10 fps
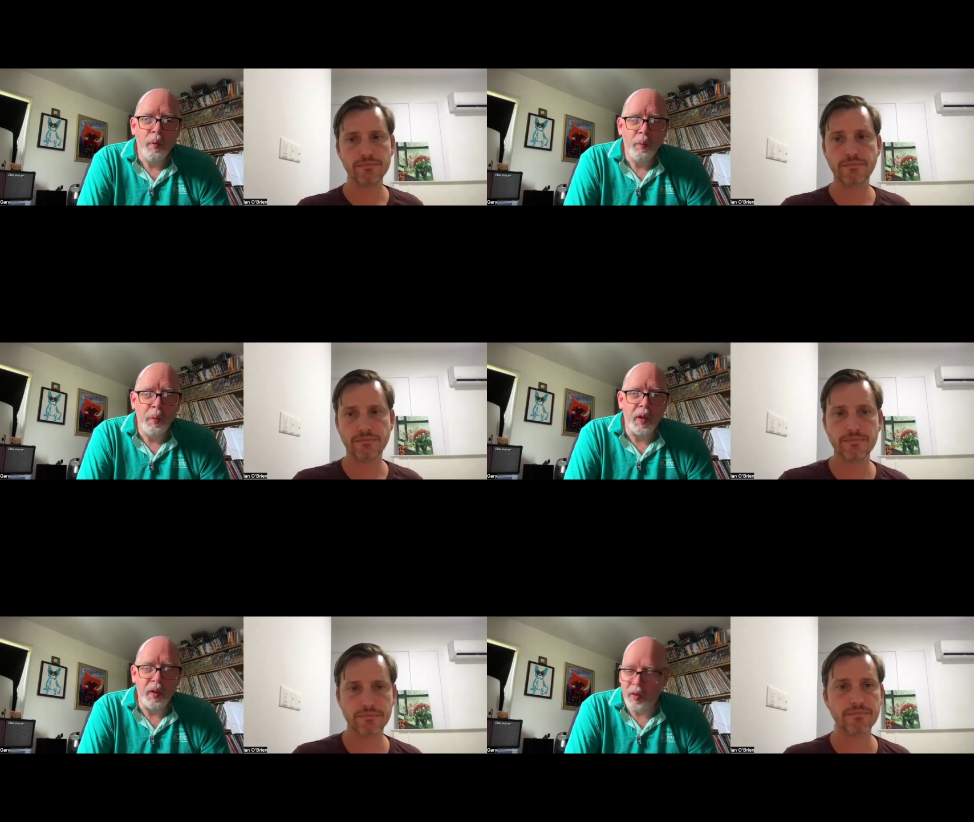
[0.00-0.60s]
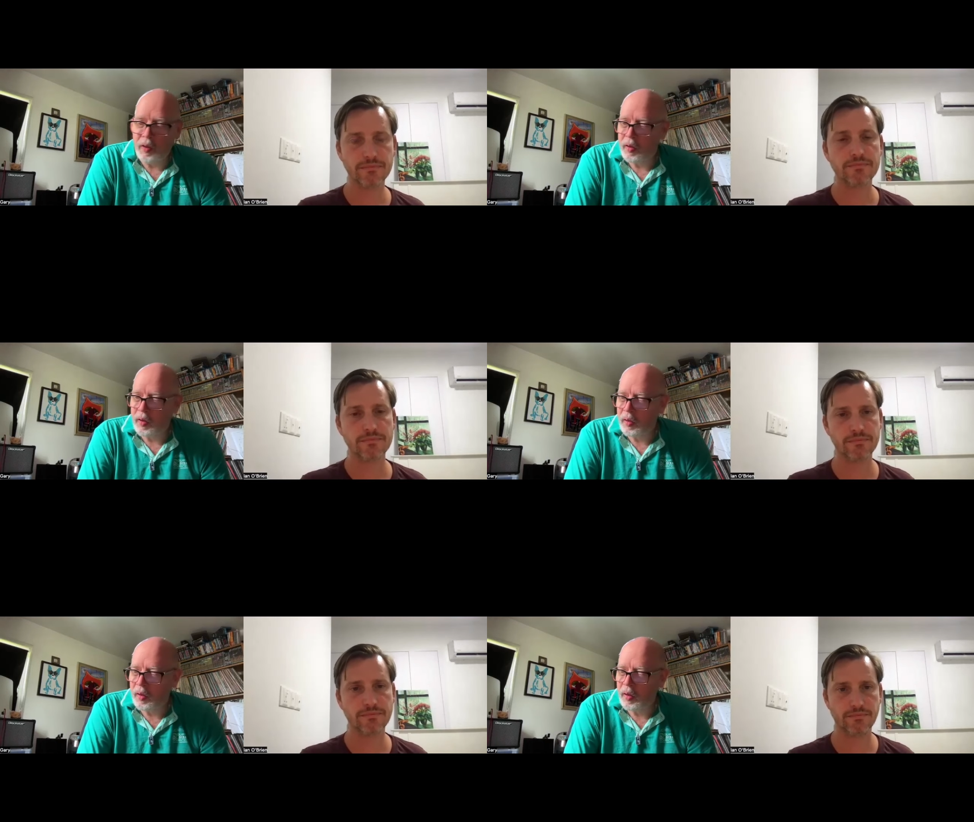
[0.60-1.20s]
Speaker 1: because
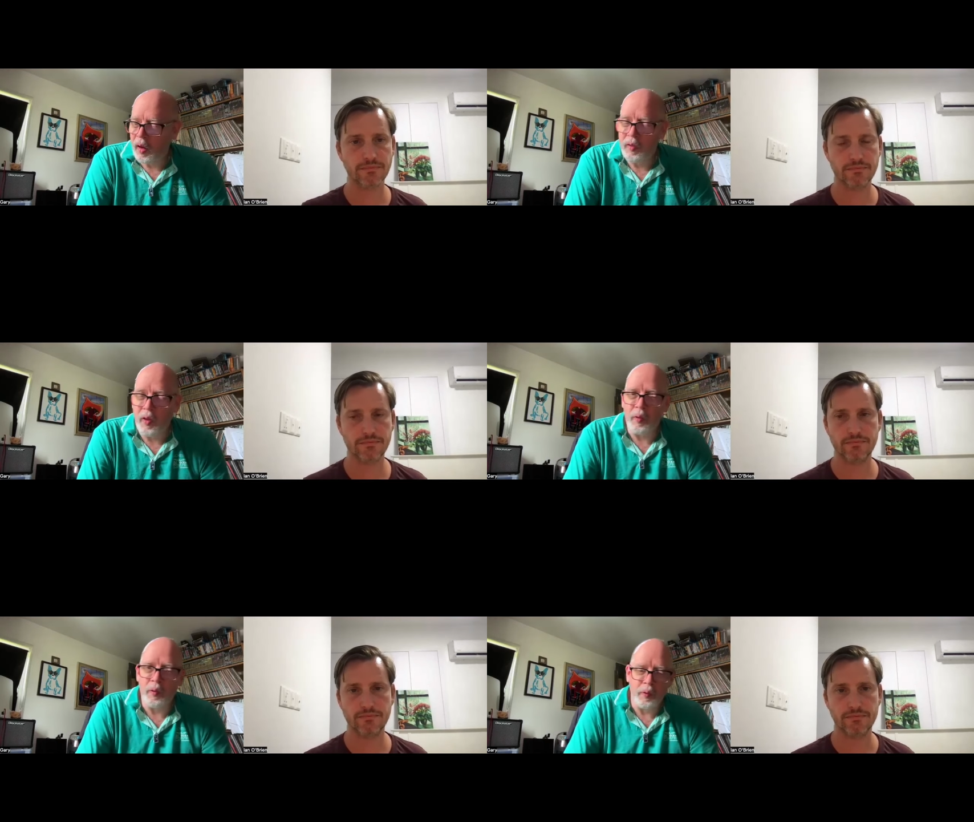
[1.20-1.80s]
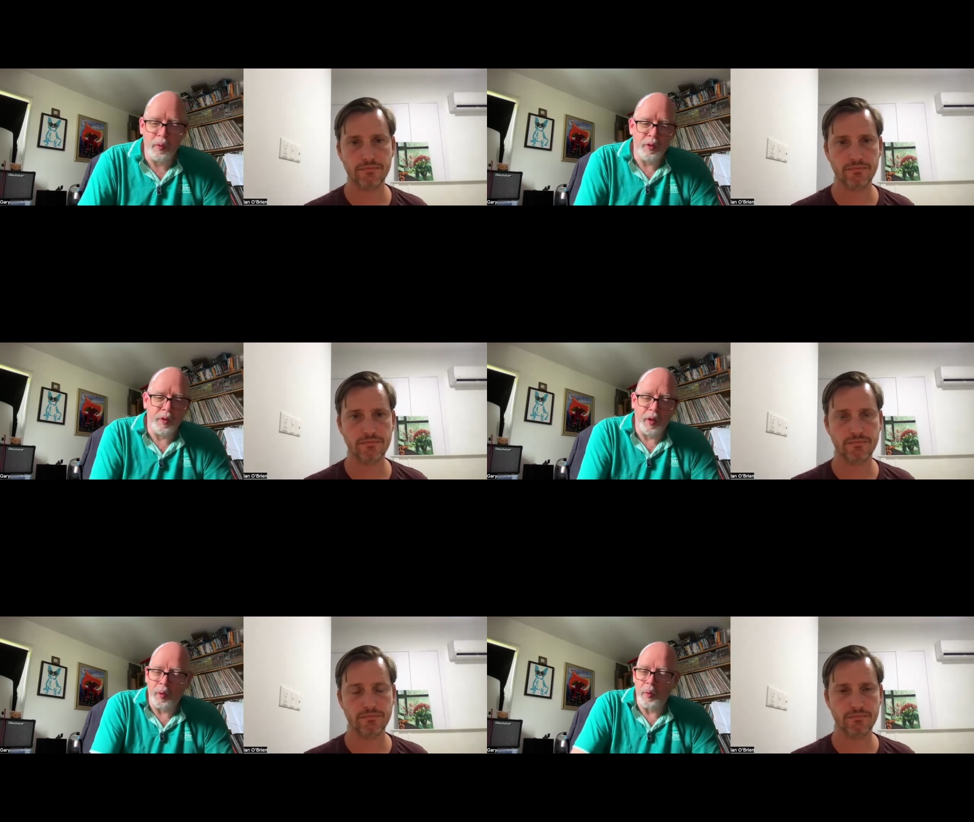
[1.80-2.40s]
i've gone
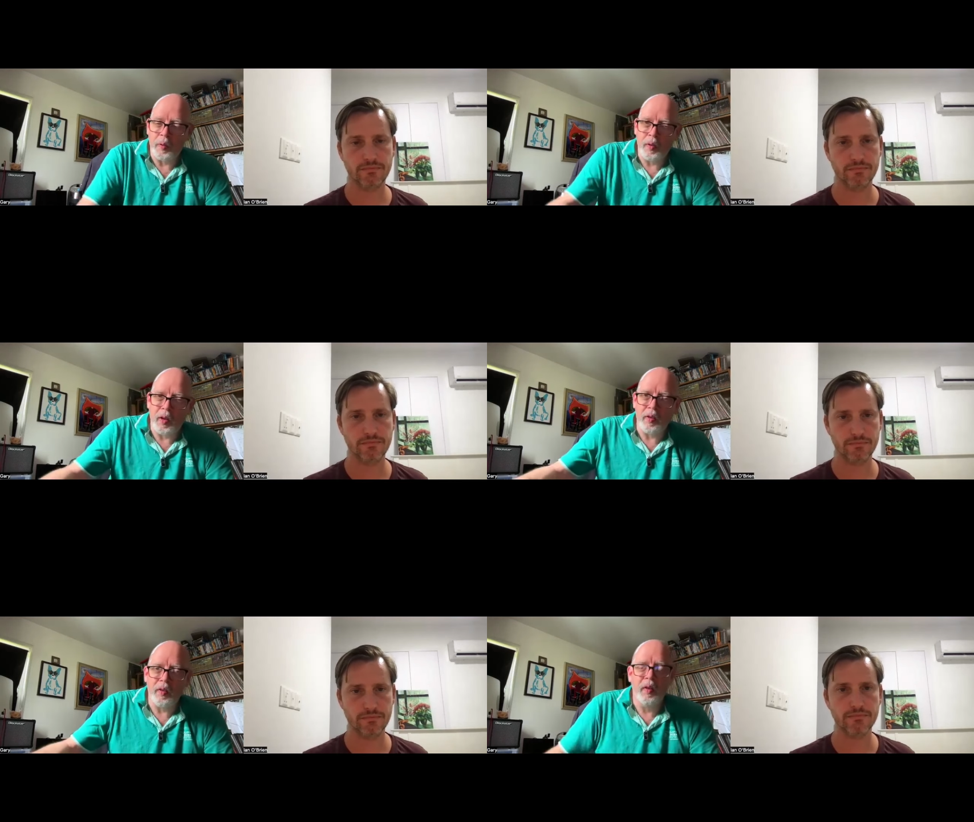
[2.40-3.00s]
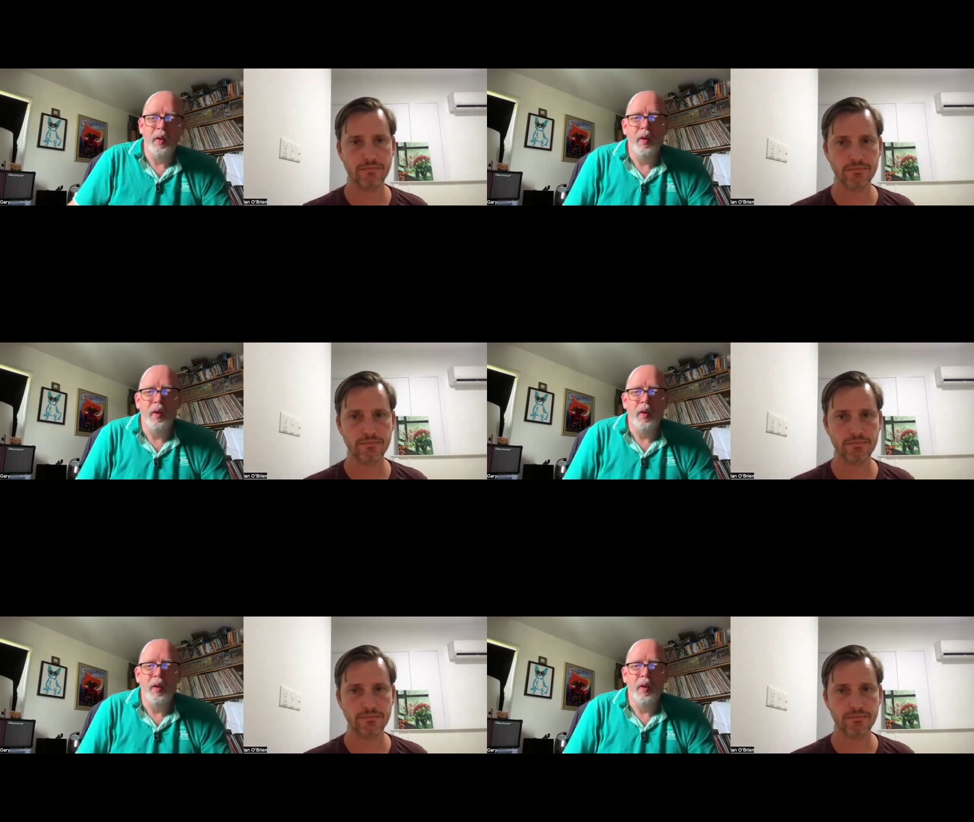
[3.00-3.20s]
through this